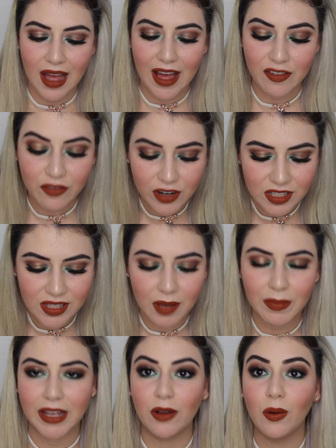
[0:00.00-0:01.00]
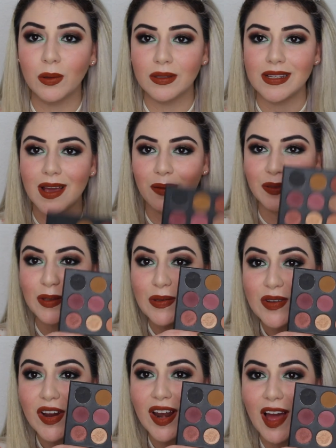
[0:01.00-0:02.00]
At first I'm like, oh damn,
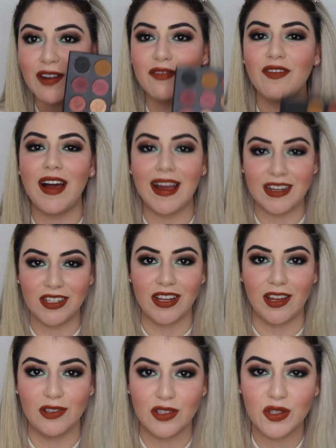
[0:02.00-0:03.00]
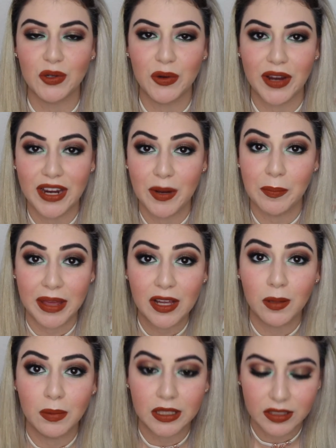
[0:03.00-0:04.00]
those are a lot of eyeshadows to create a
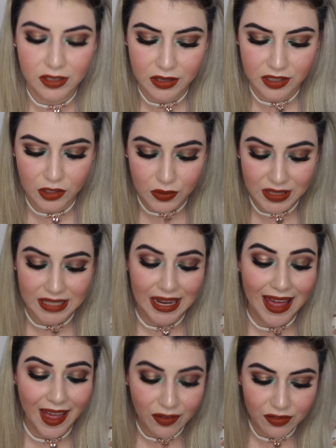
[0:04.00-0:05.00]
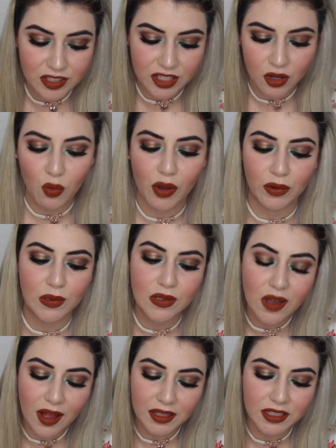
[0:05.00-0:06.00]
makeup look using every single one of
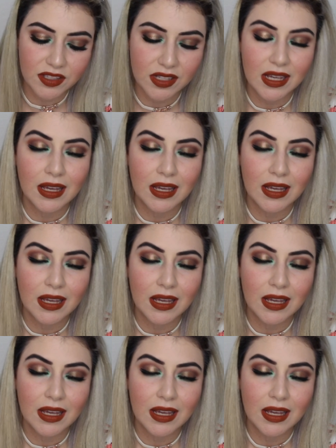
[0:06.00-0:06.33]
those colors.